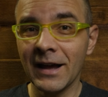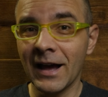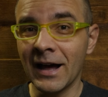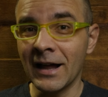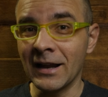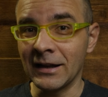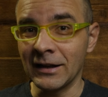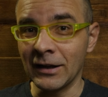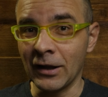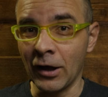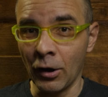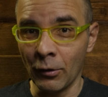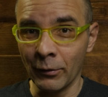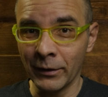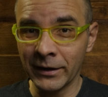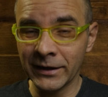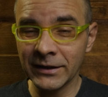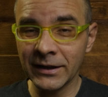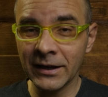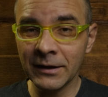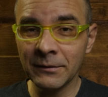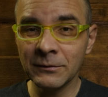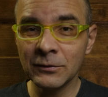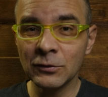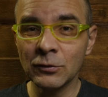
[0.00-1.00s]
allowing
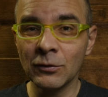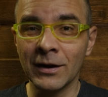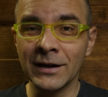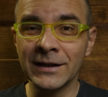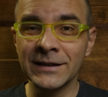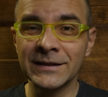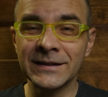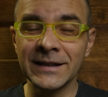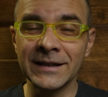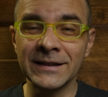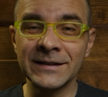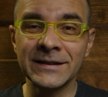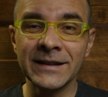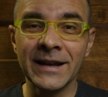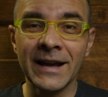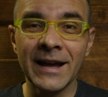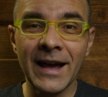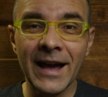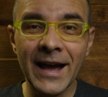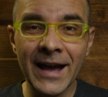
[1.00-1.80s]
them to access